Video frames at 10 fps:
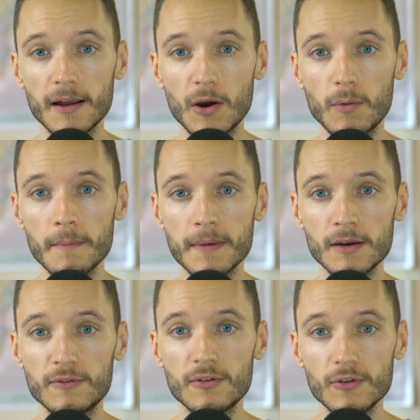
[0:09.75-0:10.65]
equipment
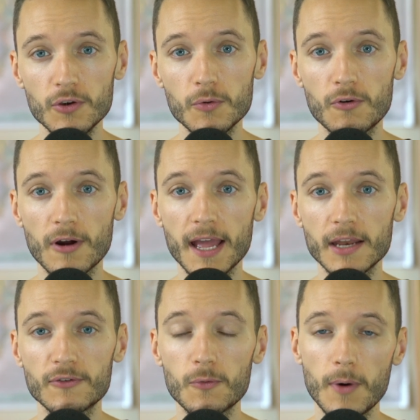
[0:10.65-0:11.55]
to Ukraine
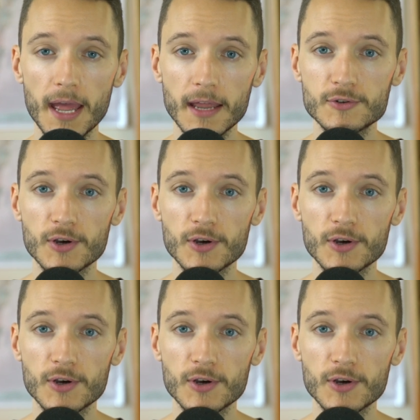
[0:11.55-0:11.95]
to wage